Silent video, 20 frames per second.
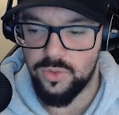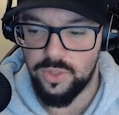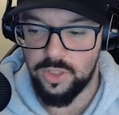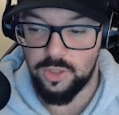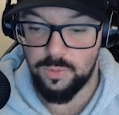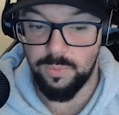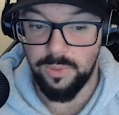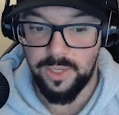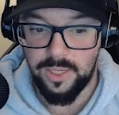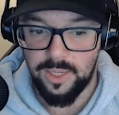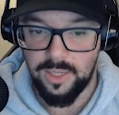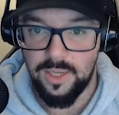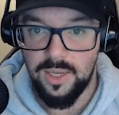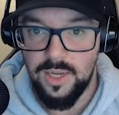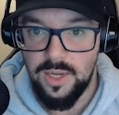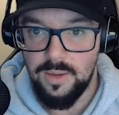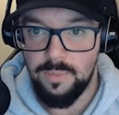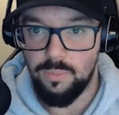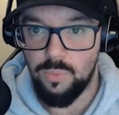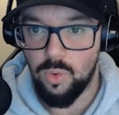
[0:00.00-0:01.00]
explaining
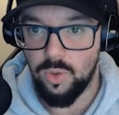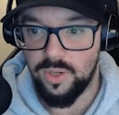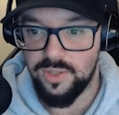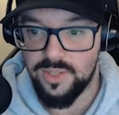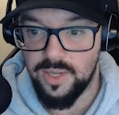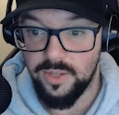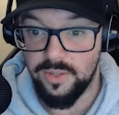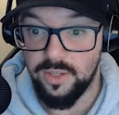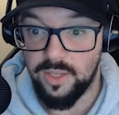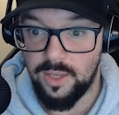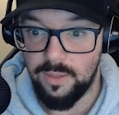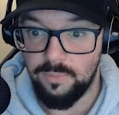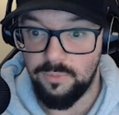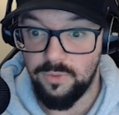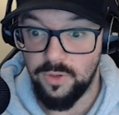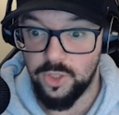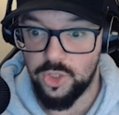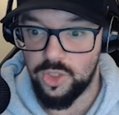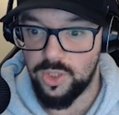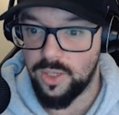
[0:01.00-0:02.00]
more or less how the game
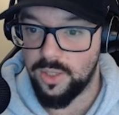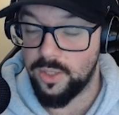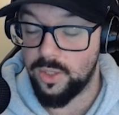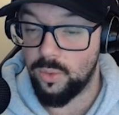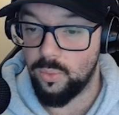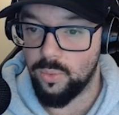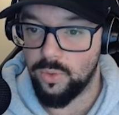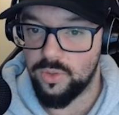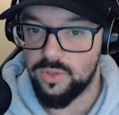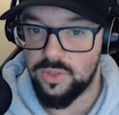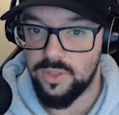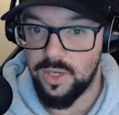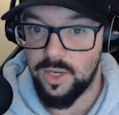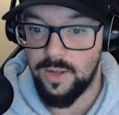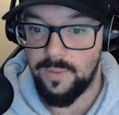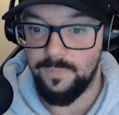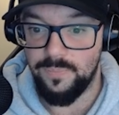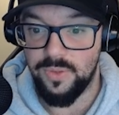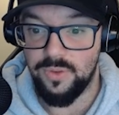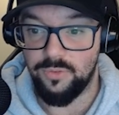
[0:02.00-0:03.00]
functionality works
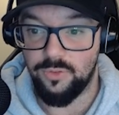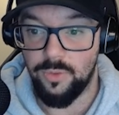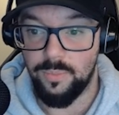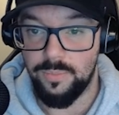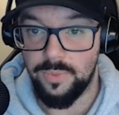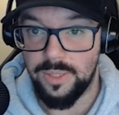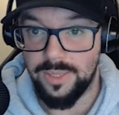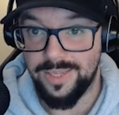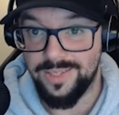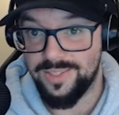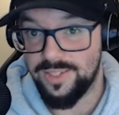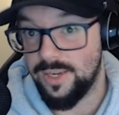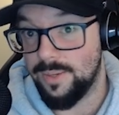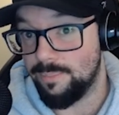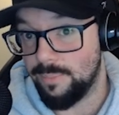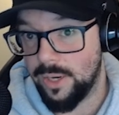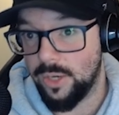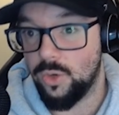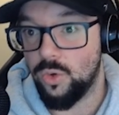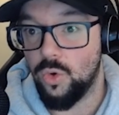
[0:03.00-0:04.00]
from, let's say, a
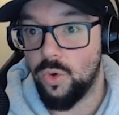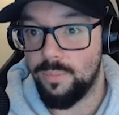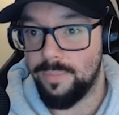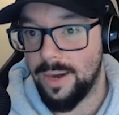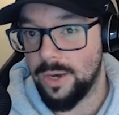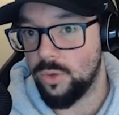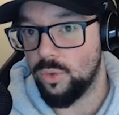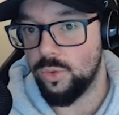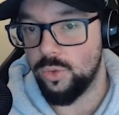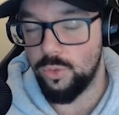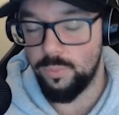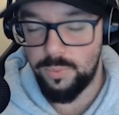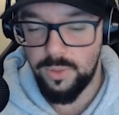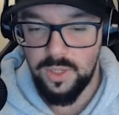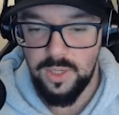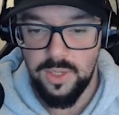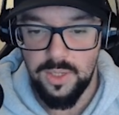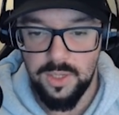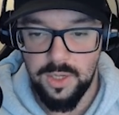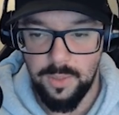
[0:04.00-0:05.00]
micro or macro loop.
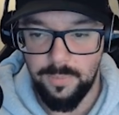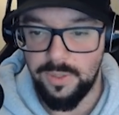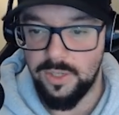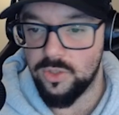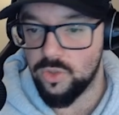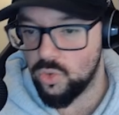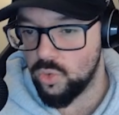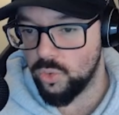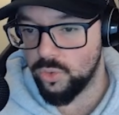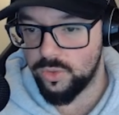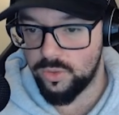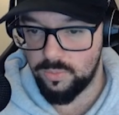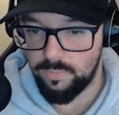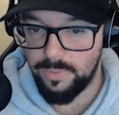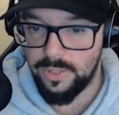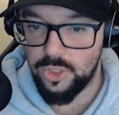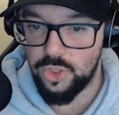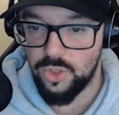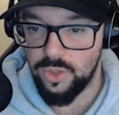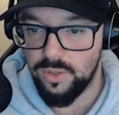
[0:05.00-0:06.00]
I mean, it's cool to
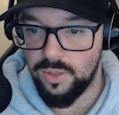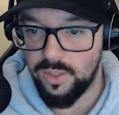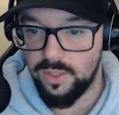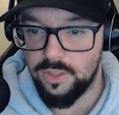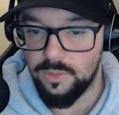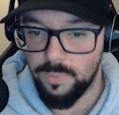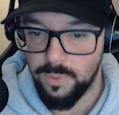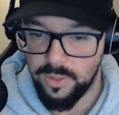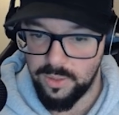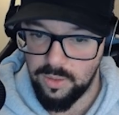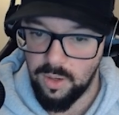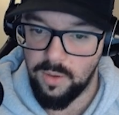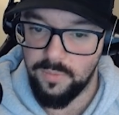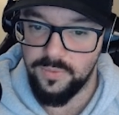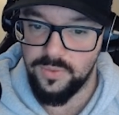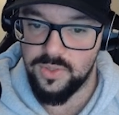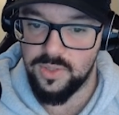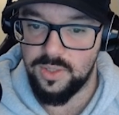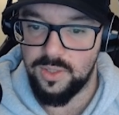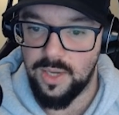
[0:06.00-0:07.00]
mention things, but
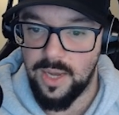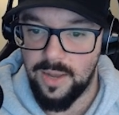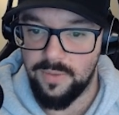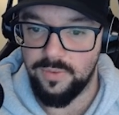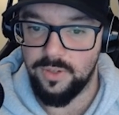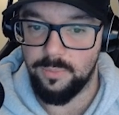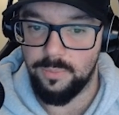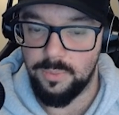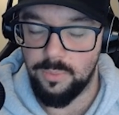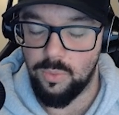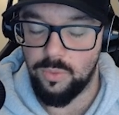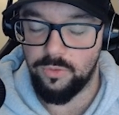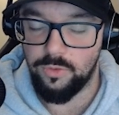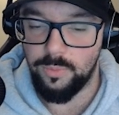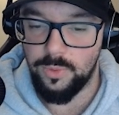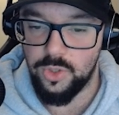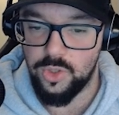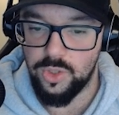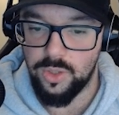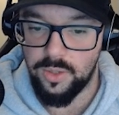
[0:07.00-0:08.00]
obviously having a bit more
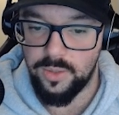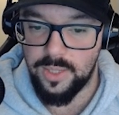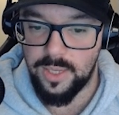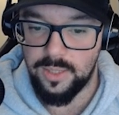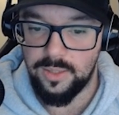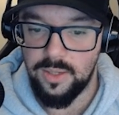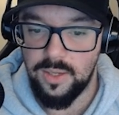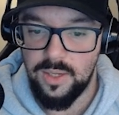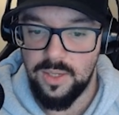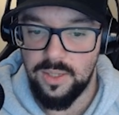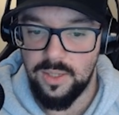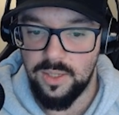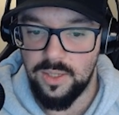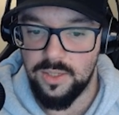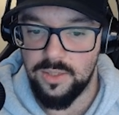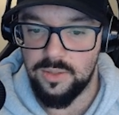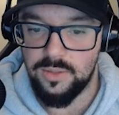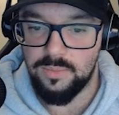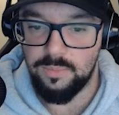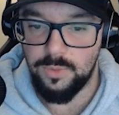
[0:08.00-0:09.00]
information on that
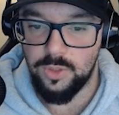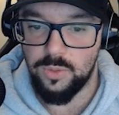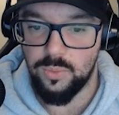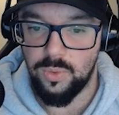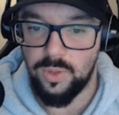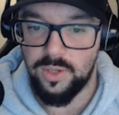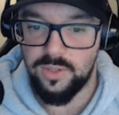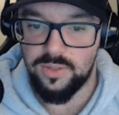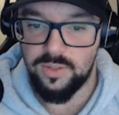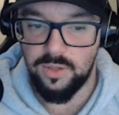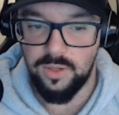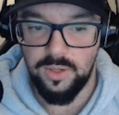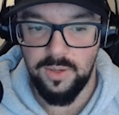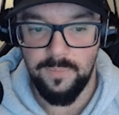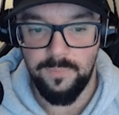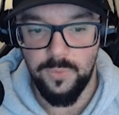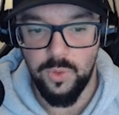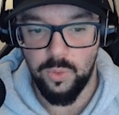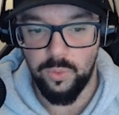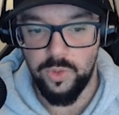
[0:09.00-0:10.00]
is much more necessary.
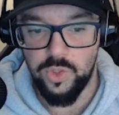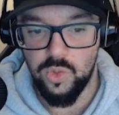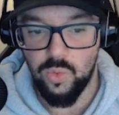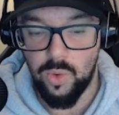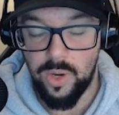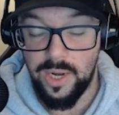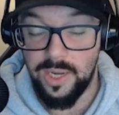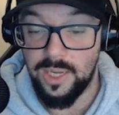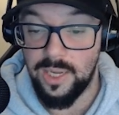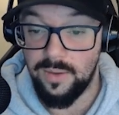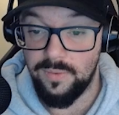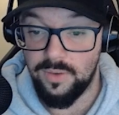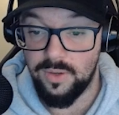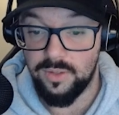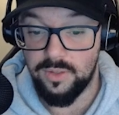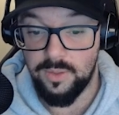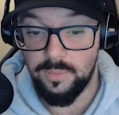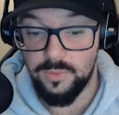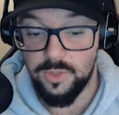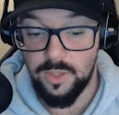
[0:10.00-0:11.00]
The only reason why I gave it a
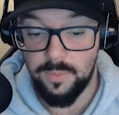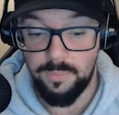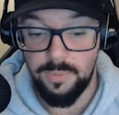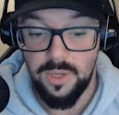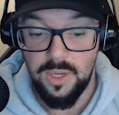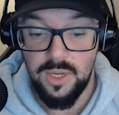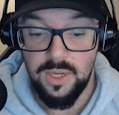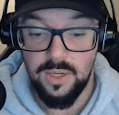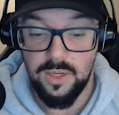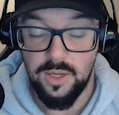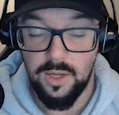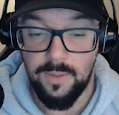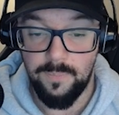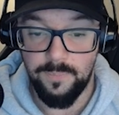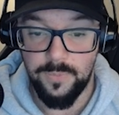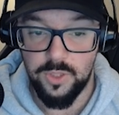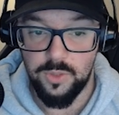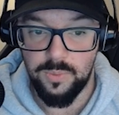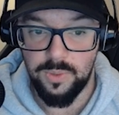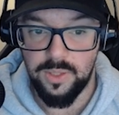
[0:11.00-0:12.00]
thumbs up
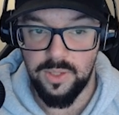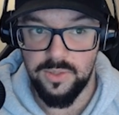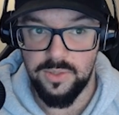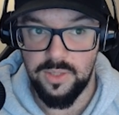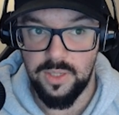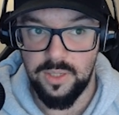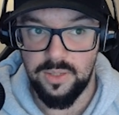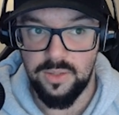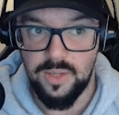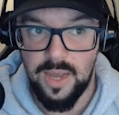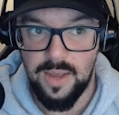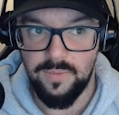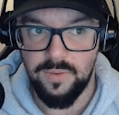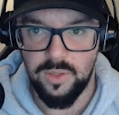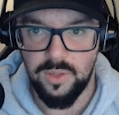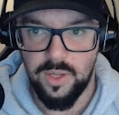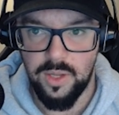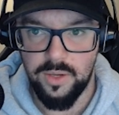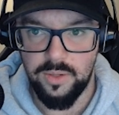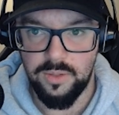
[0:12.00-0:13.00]
is because they have a
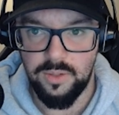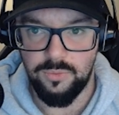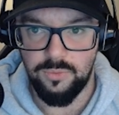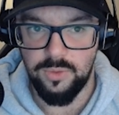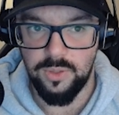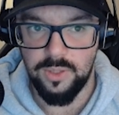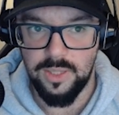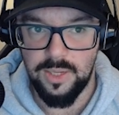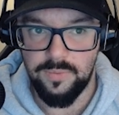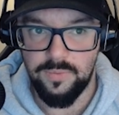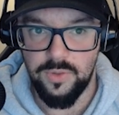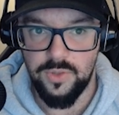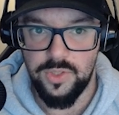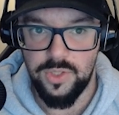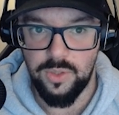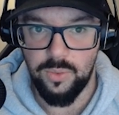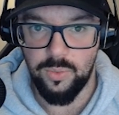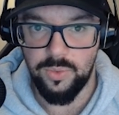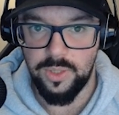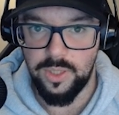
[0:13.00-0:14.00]
lot of different levers
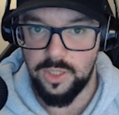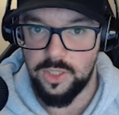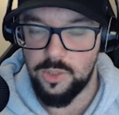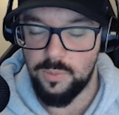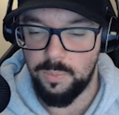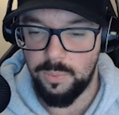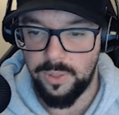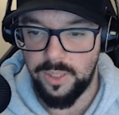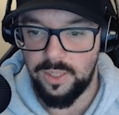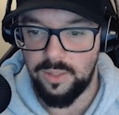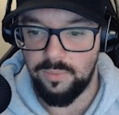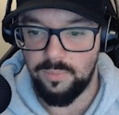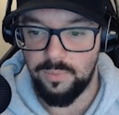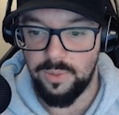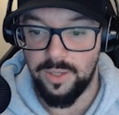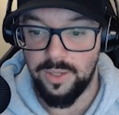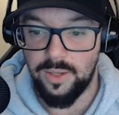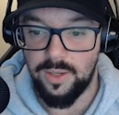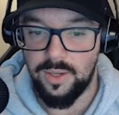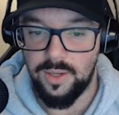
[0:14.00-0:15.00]
here where they explain
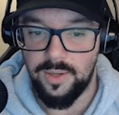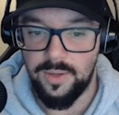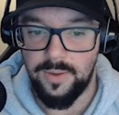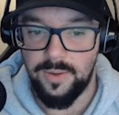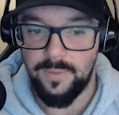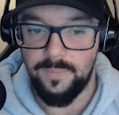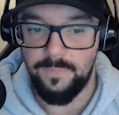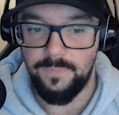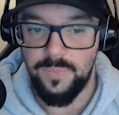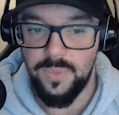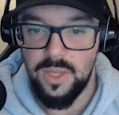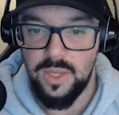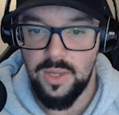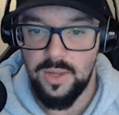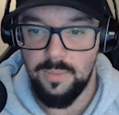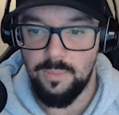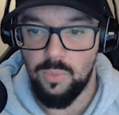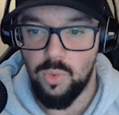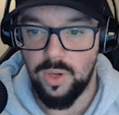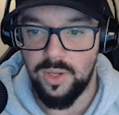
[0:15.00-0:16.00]

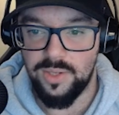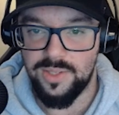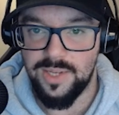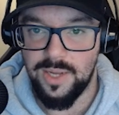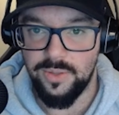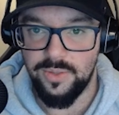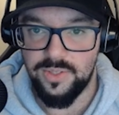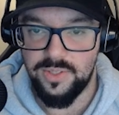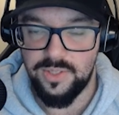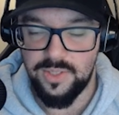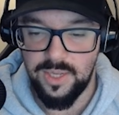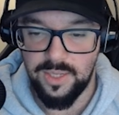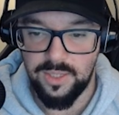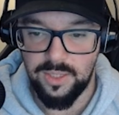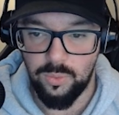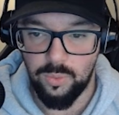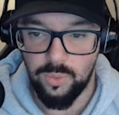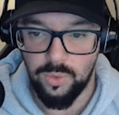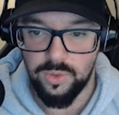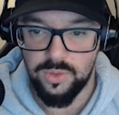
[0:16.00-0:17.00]
more or less how the
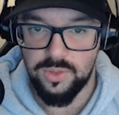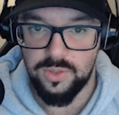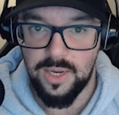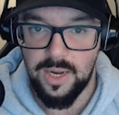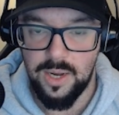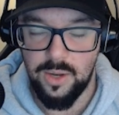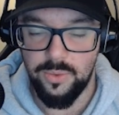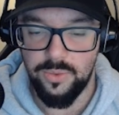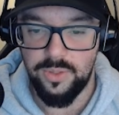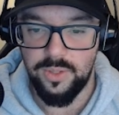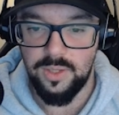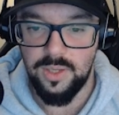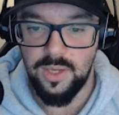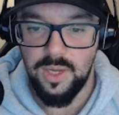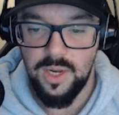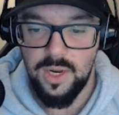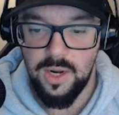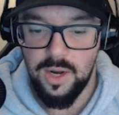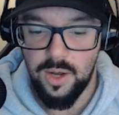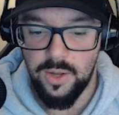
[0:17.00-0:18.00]
staking works, how the
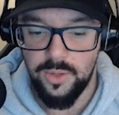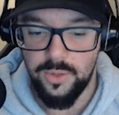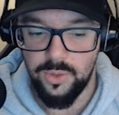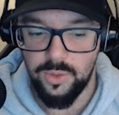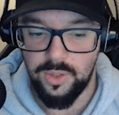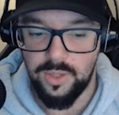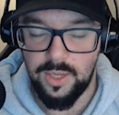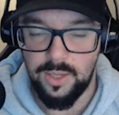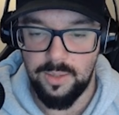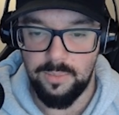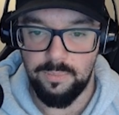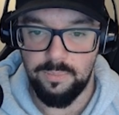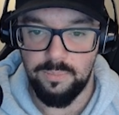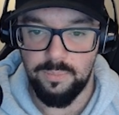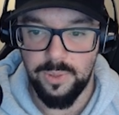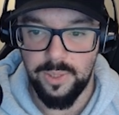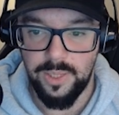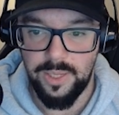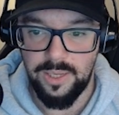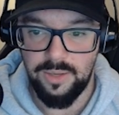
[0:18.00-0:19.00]
other
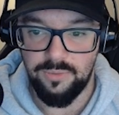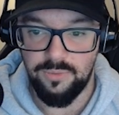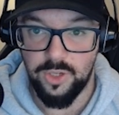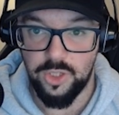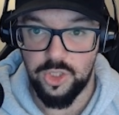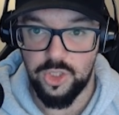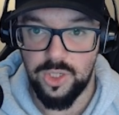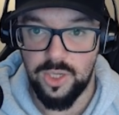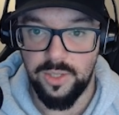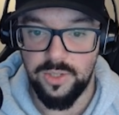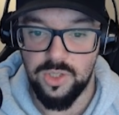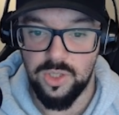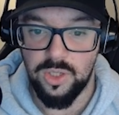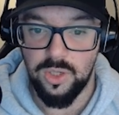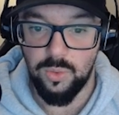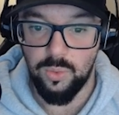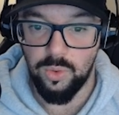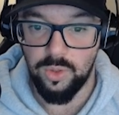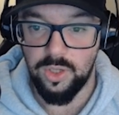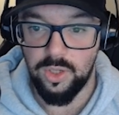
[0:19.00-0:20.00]
gameplay functionalities are going to
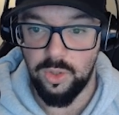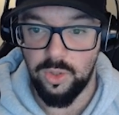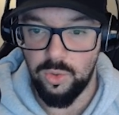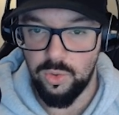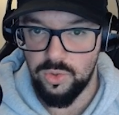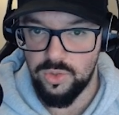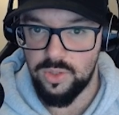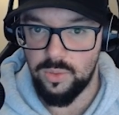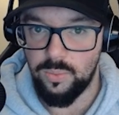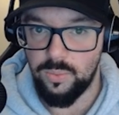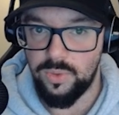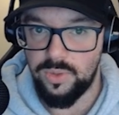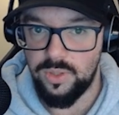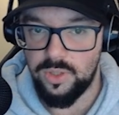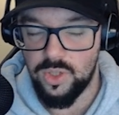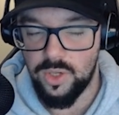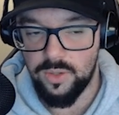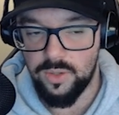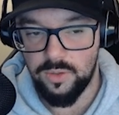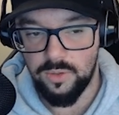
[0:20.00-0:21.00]
work in unison with
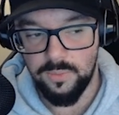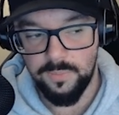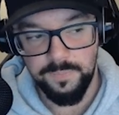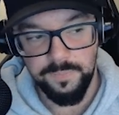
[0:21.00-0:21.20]
each other.